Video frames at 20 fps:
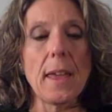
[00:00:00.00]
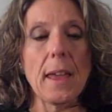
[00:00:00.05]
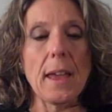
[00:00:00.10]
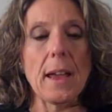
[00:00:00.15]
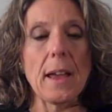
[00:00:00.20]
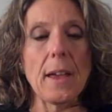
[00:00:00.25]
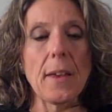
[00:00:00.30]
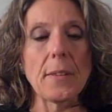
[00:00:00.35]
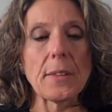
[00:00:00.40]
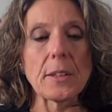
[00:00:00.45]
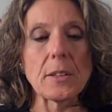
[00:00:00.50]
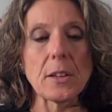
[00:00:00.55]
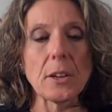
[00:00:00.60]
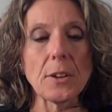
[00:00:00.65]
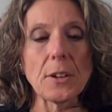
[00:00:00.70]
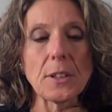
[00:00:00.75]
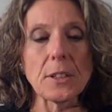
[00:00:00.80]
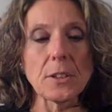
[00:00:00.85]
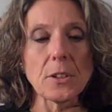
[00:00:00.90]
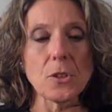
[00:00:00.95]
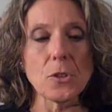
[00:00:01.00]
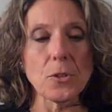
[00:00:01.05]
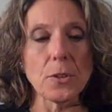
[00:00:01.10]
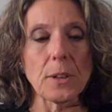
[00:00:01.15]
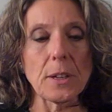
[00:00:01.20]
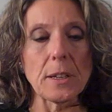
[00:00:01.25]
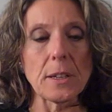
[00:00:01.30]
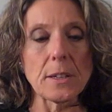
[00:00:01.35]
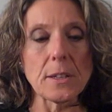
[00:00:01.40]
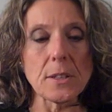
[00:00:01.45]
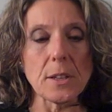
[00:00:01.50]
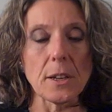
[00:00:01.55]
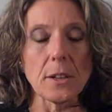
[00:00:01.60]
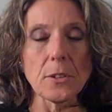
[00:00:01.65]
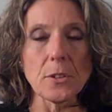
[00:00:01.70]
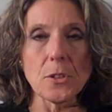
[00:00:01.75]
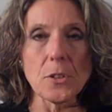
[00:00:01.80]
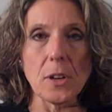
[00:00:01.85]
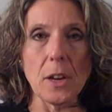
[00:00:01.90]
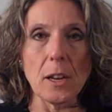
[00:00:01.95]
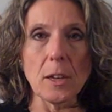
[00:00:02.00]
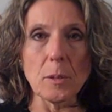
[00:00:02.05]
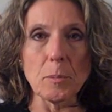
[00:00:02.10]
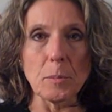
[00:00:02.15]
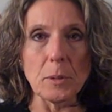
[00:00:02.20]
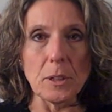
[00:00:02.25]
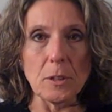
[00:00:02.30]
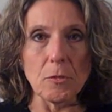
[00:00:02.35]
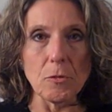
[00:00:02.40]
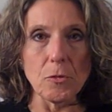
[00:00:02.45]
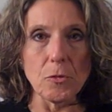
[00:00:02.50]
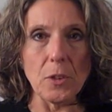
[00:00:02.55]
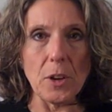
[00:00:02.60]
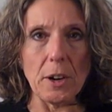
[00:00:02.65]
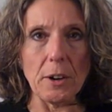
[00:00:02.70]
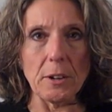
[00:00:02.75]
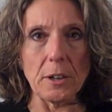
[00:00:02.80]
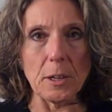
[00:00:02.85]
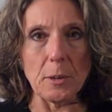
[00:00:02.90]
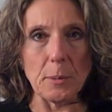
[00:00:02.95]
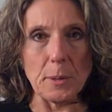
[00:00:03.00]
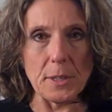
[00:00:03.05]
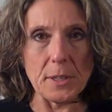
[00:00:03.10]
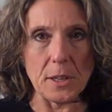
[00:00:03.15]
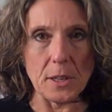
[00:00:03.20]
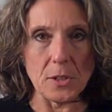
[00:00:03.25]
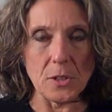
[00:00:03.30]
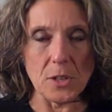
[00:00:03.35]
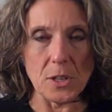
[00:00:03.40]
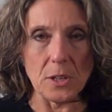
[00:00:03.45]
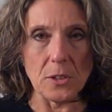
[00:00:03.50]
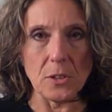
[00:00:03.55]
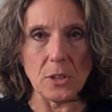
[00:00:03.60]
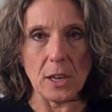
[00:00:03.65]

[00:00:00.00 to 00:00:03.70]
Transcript: and the dairy industry is understandably very resistant